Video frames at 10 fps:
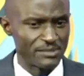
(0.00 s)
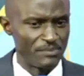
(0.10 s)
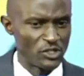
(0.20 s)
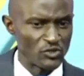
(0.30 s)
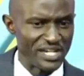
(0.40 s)

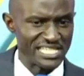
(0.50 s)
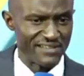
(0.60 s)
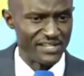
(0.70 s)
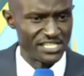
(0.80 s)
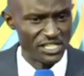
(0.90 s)
Between
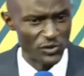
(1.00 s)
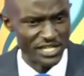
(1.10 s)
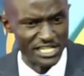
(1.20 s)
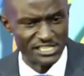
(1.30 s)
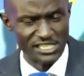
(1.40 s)
2017,
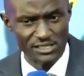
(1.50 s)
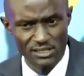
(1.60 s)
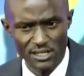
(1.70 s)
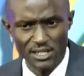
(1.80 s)
2018,